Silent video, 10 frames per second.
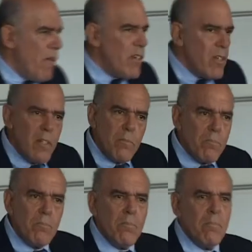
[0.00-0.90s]
are in
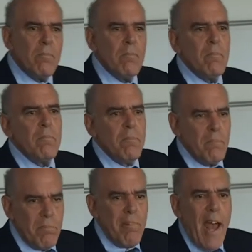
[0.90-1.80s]

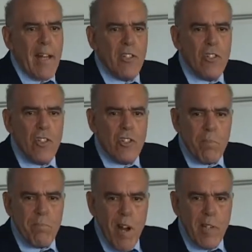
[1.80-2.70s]

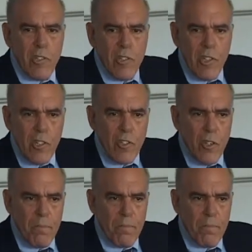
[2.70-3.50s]
practices and processes.